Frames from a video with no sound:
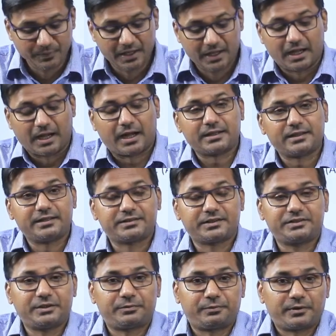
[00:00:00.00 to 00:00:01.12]
And this is
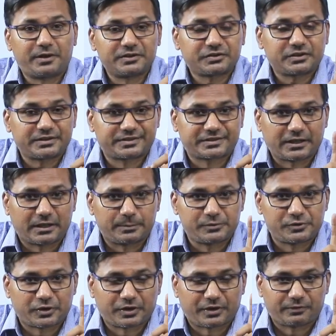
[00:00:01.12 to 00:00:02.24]
the first
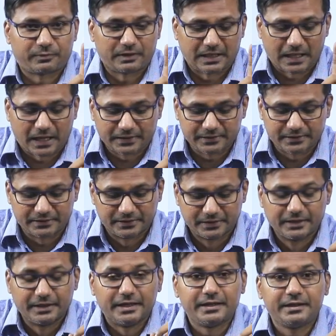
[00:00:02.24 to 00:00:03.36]
sculpture of lion
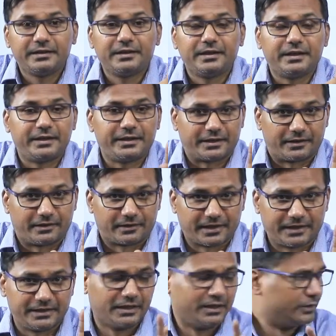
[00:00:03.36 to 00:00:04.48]
in India,
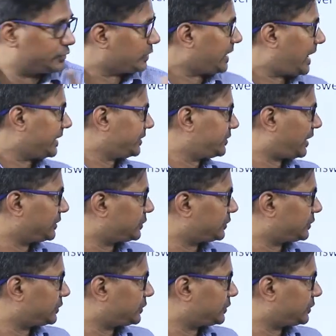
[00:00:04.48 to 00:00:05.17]
right? So that is also